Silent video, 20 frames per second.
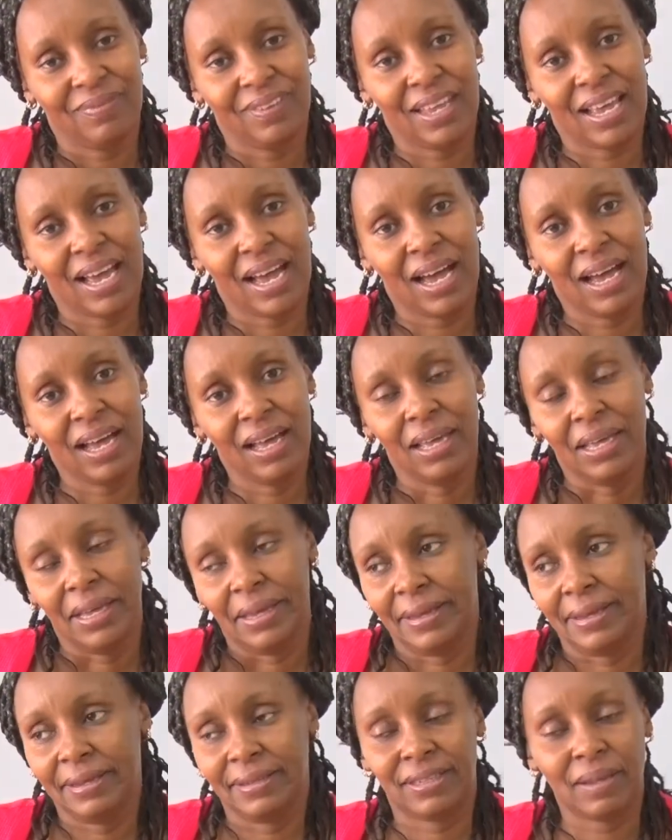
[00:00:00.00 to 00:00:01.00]
Yeah,
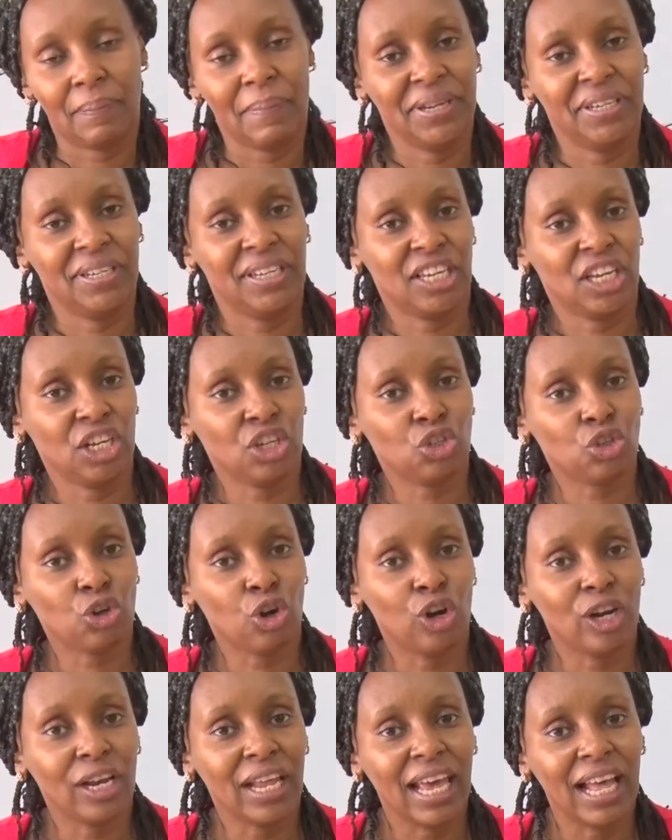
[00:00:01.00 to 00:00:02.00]
is the
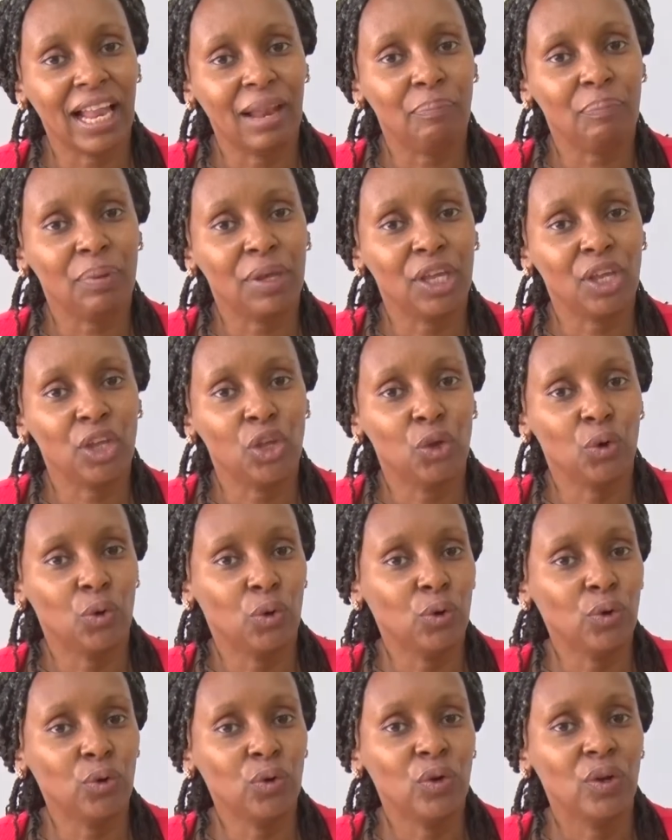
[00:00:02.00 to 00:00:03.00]
medication helping
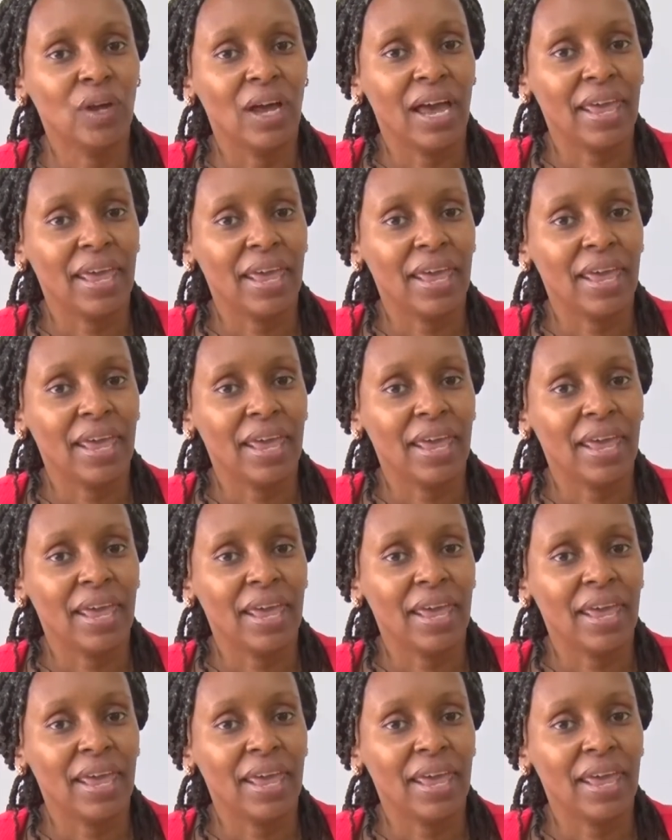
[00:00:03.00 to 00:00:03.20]
you?